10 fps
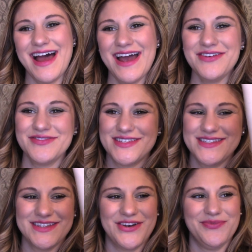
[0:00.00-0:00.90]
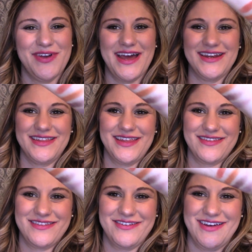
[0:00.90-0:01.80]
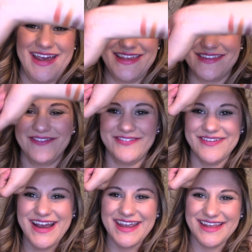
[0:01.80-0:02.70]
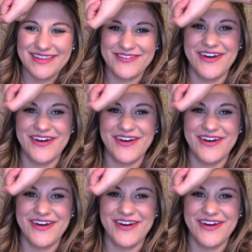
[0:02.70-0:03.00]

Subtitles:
I'm so bad at this, you guys. What is,